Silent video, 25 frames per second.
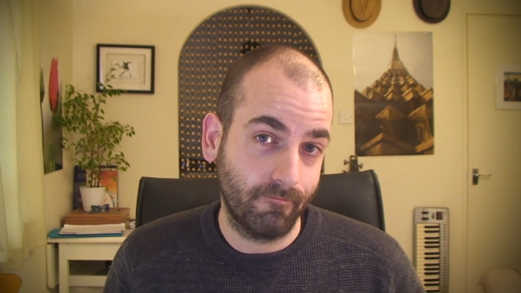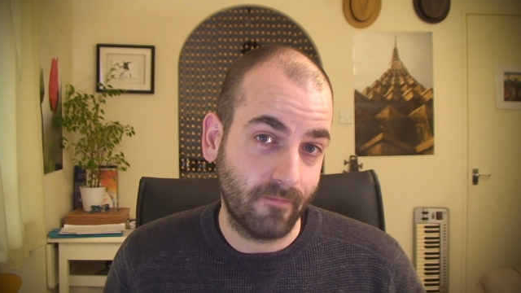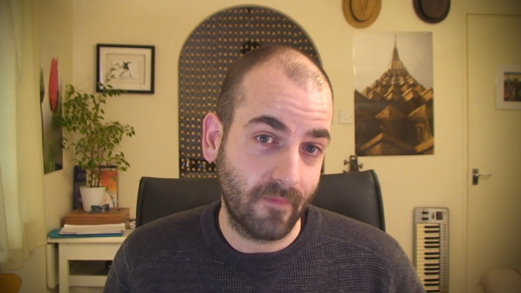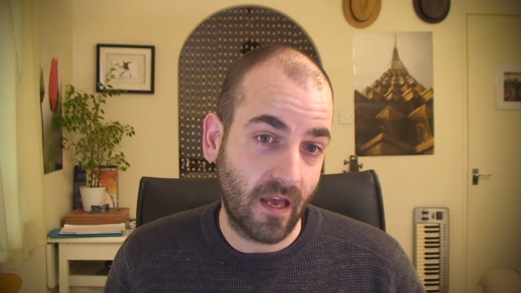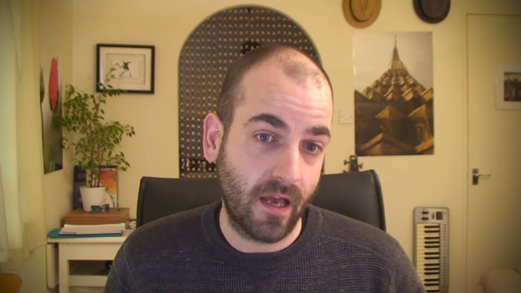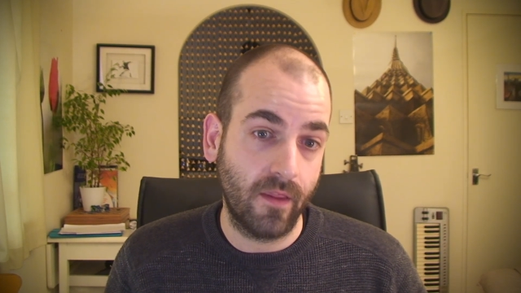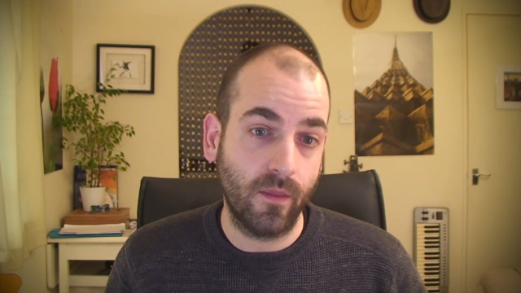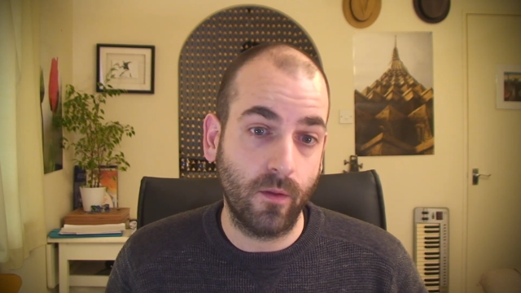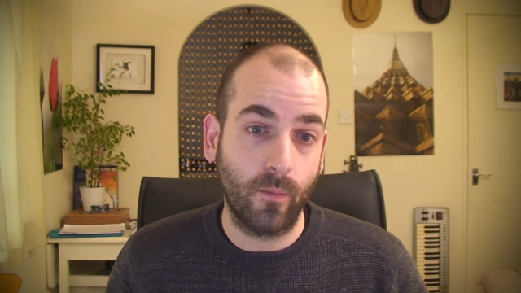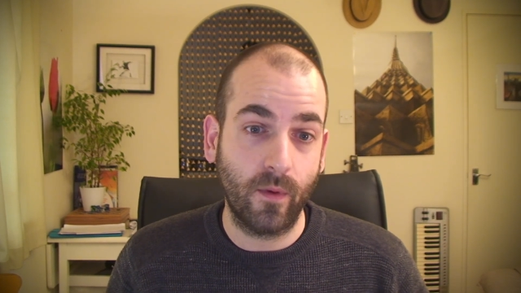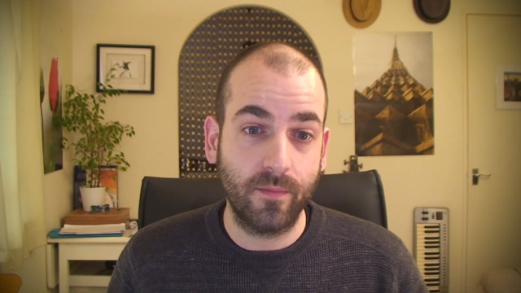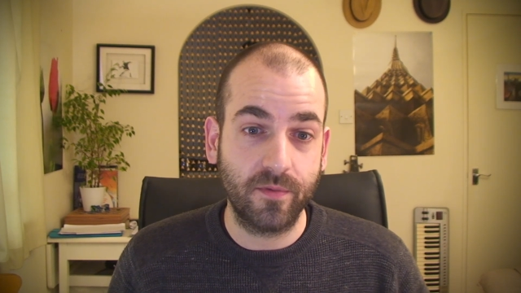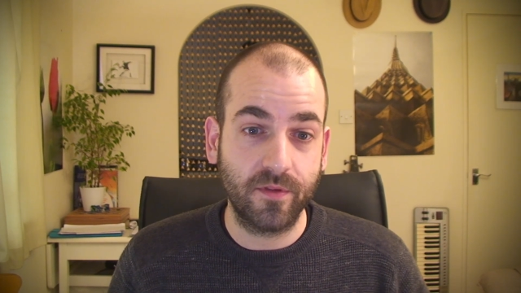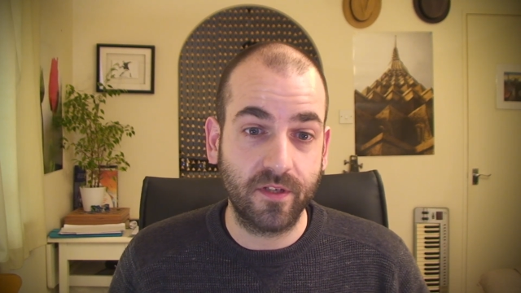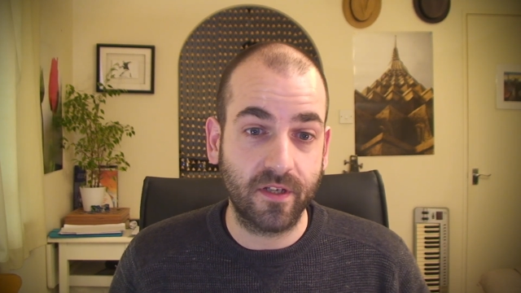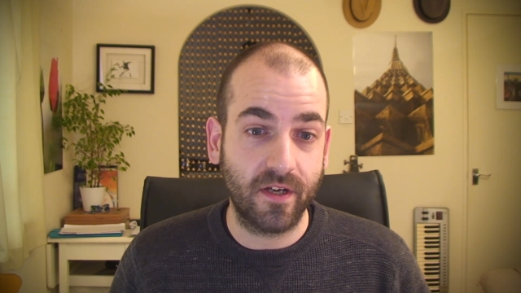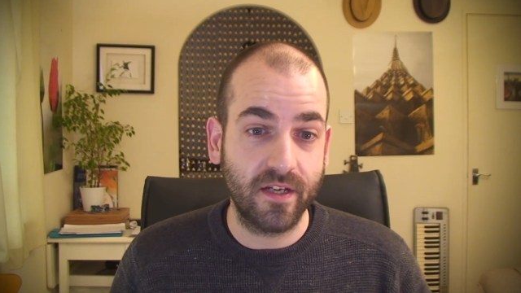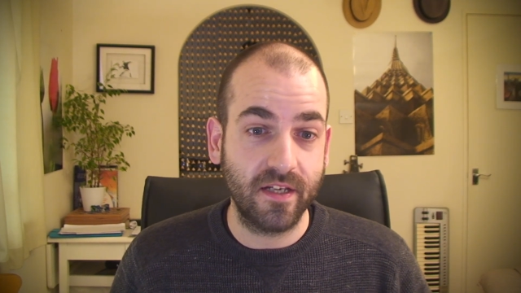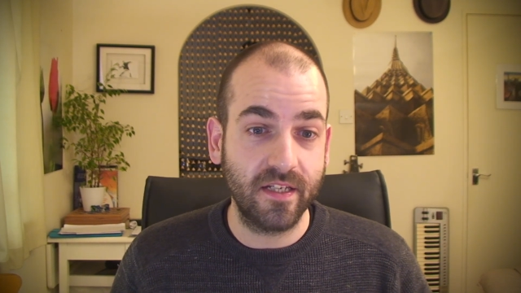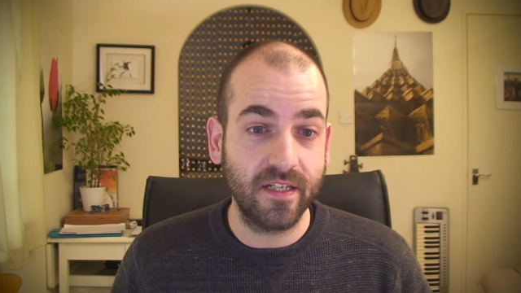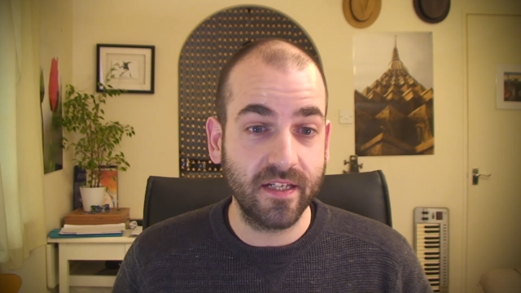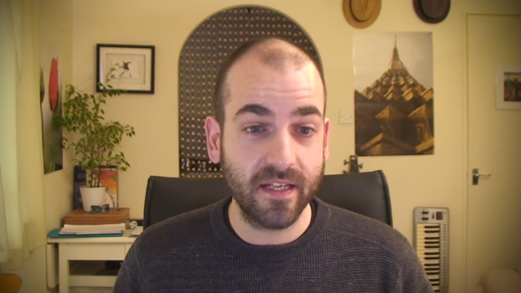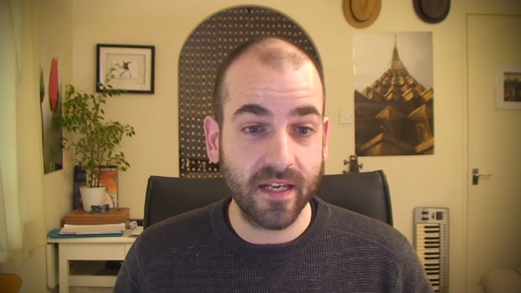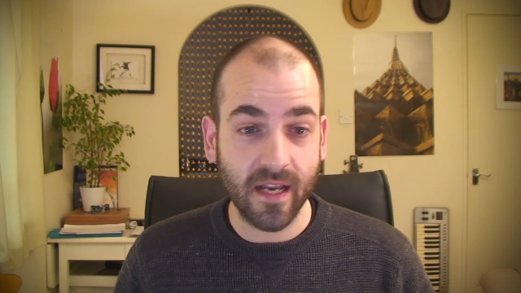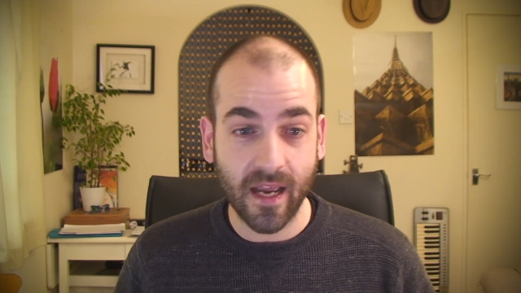And the
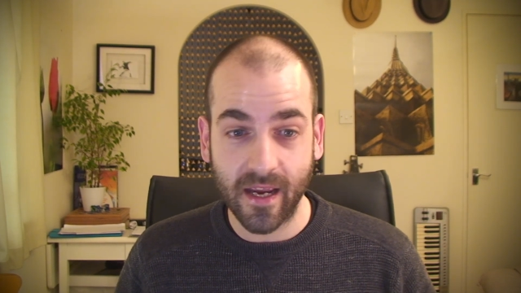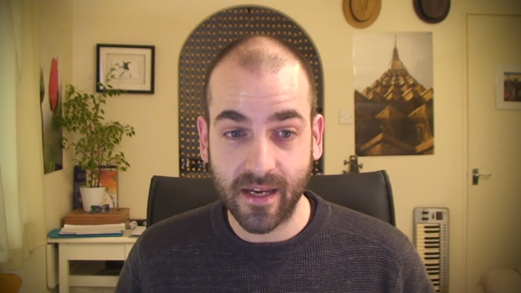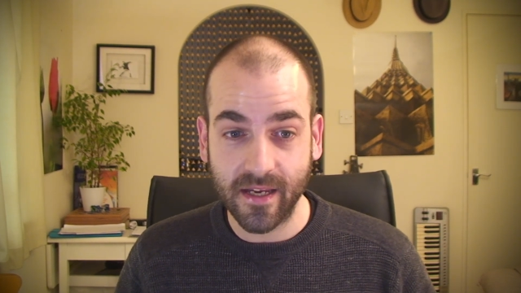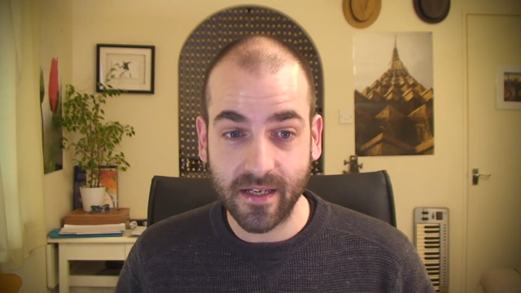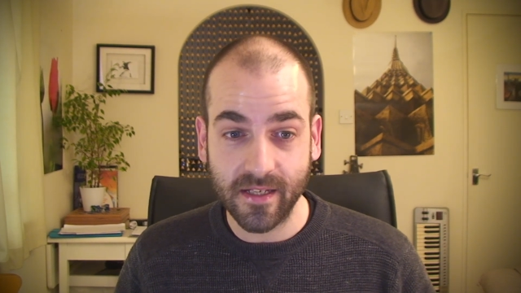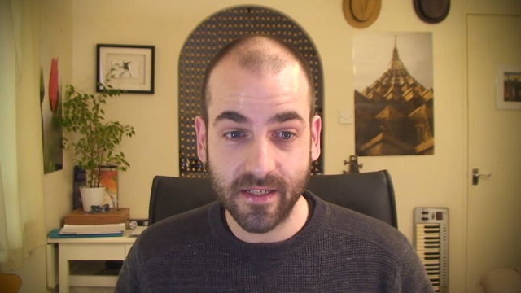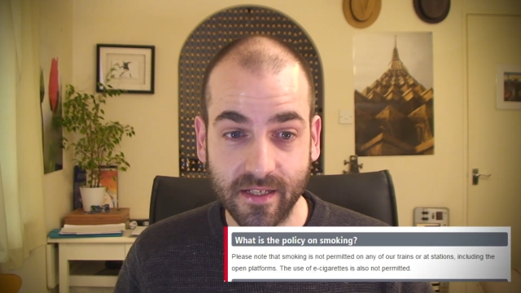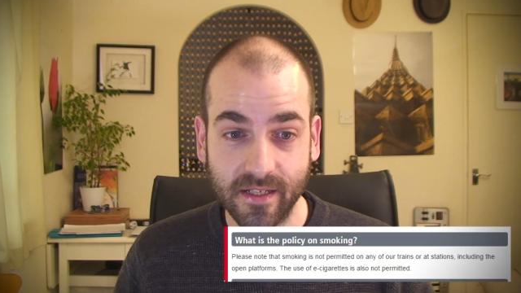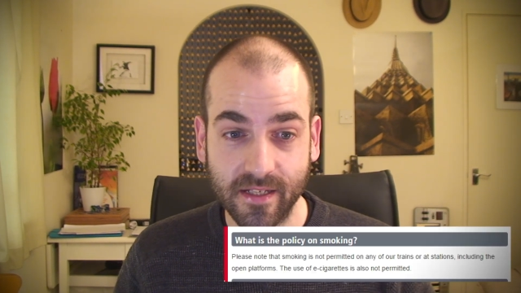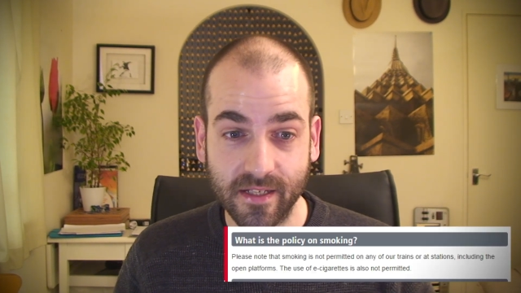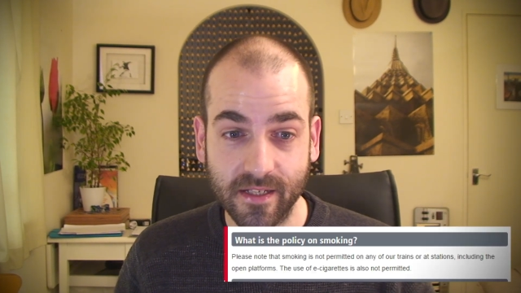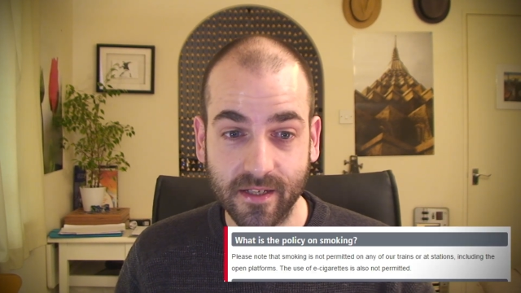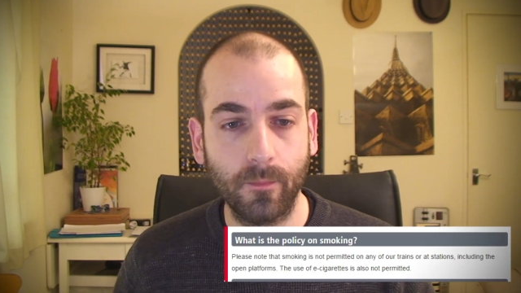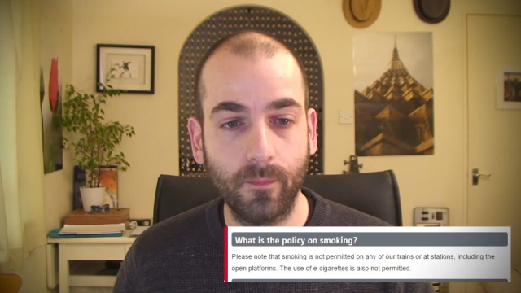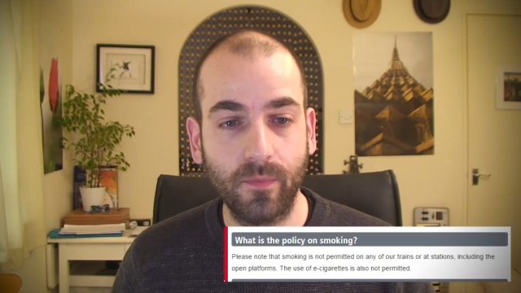website states,